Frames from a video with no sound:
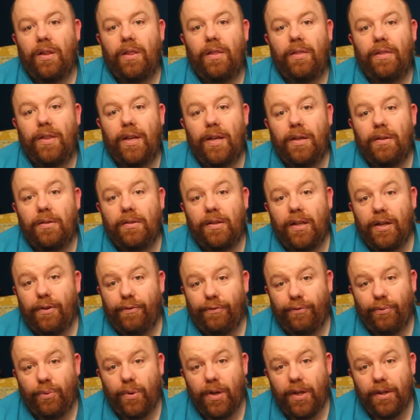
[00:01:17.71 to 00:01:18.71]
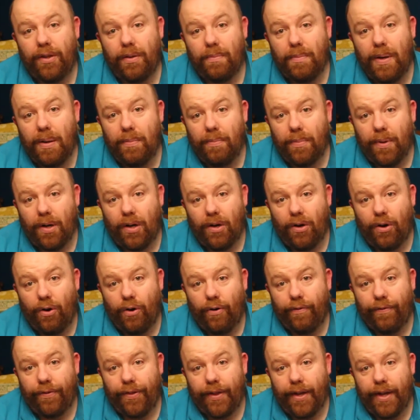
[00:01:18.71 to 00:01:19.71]
they live with a member
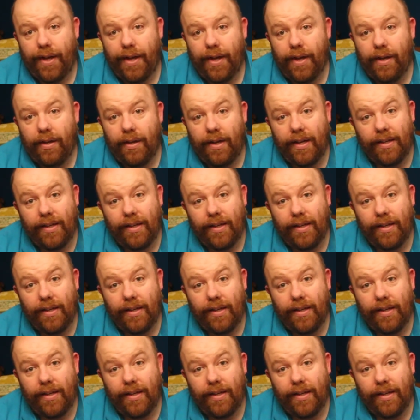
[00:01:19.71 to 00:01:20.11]
of their